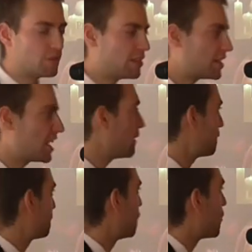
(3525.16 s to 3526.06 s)
really
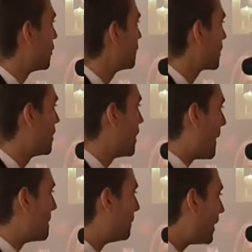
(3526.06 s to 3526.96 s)
came forth
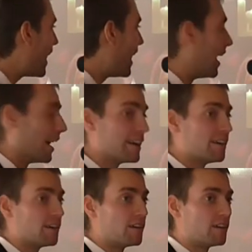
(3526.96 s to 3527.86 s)

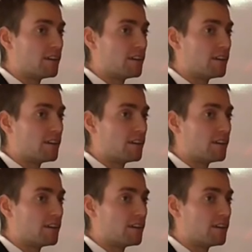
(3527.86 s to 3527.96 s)
by